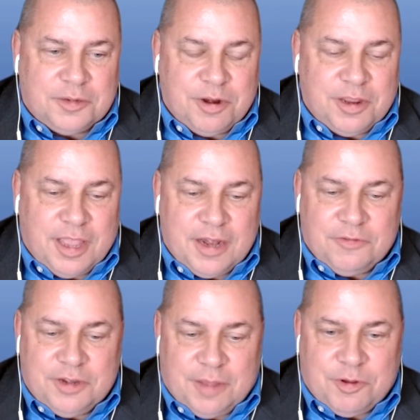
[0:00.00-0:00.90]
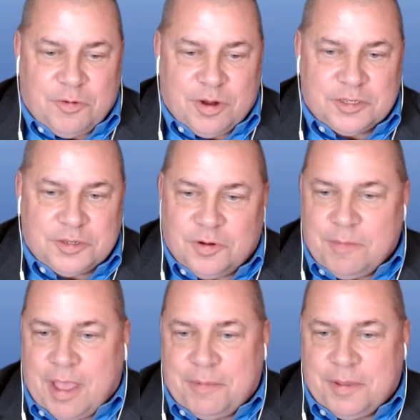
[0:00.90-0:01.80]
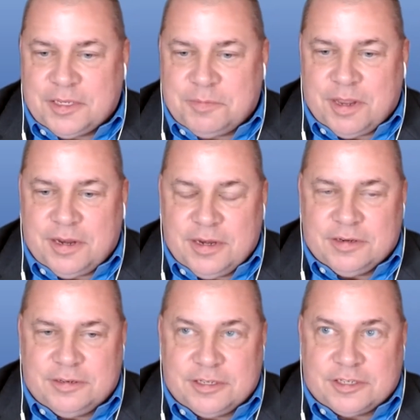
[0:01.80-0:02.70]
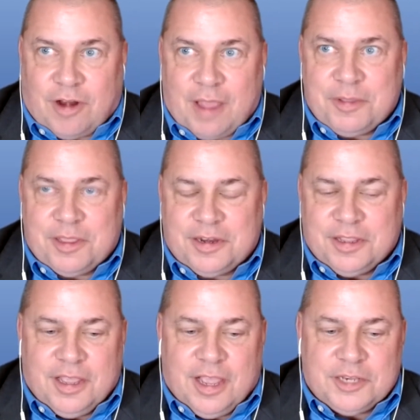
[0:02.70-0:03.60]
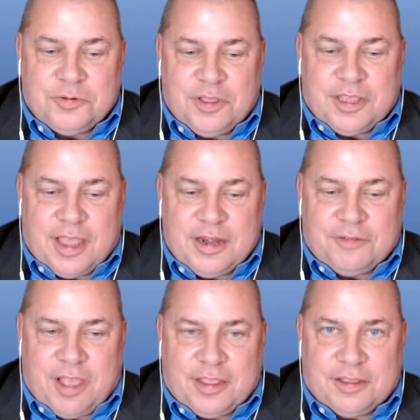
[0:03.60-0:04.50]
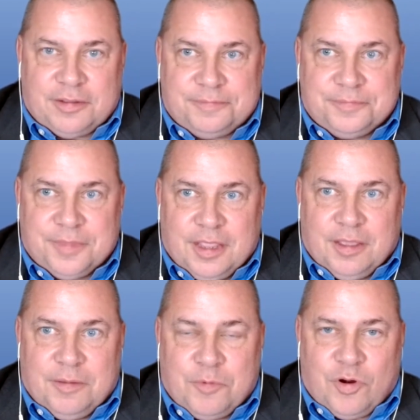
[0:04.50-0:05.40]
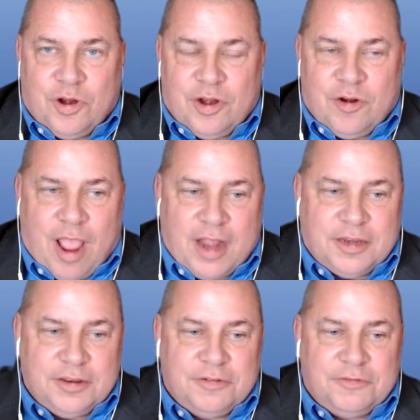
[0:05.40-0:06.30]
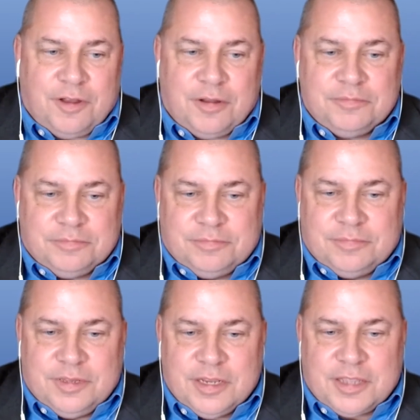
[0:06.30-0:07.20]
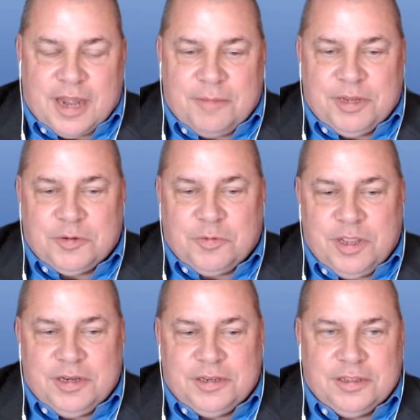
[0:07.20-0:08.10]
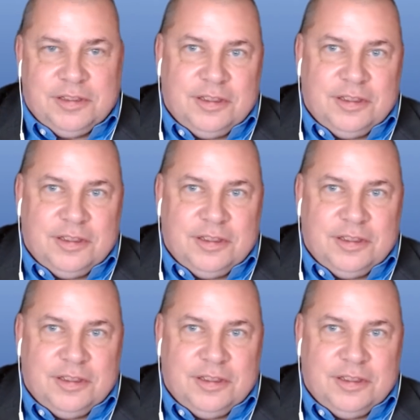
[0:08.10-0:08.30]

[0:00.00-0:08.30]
to bring kind of a demo of what a story map is. But in describing it, it's really kind of like a more interactive. It's kind of between